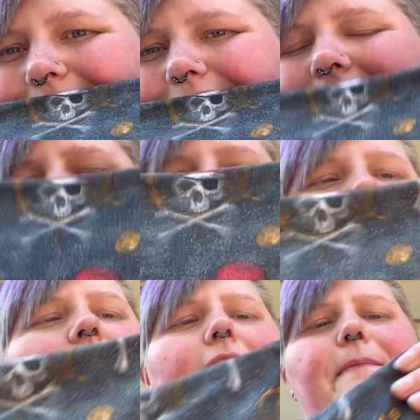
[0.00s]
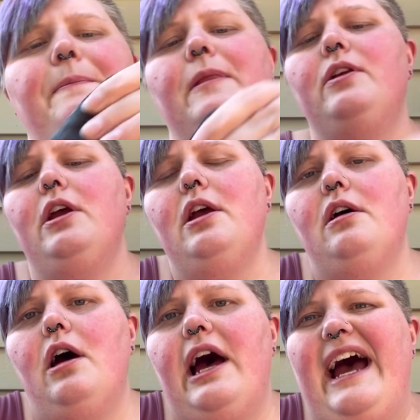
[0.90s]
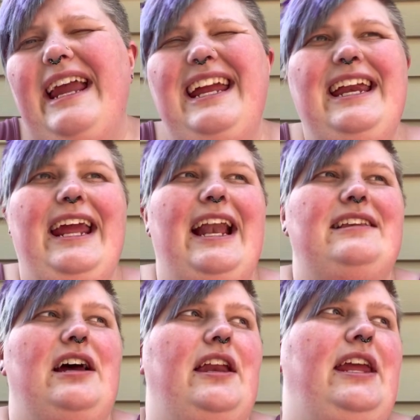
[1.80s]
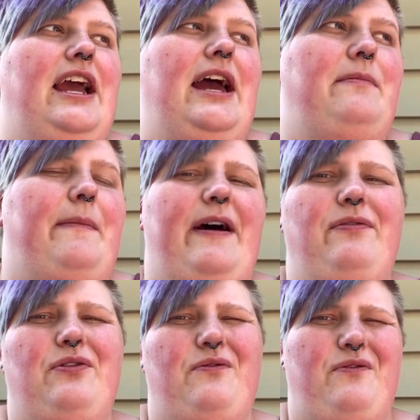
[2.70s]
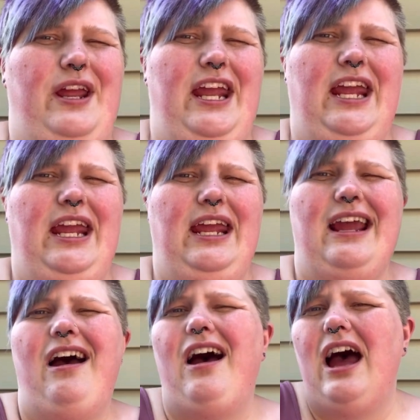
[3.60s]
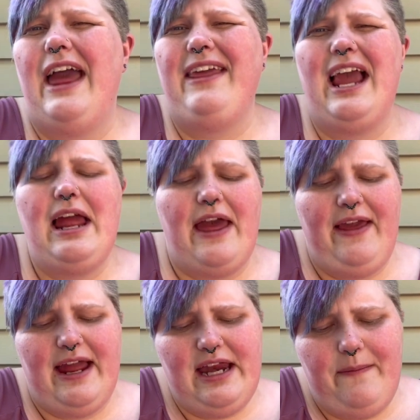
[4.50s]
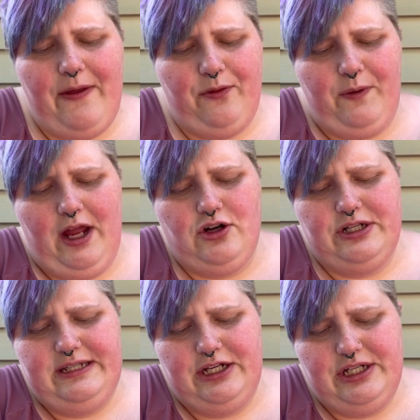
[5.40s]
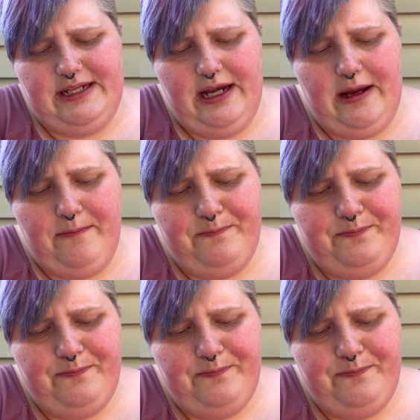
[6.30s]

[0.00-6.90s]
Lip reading: Captain Claw. He didn't get a ton. He got about I think I did about 300 stitches in him.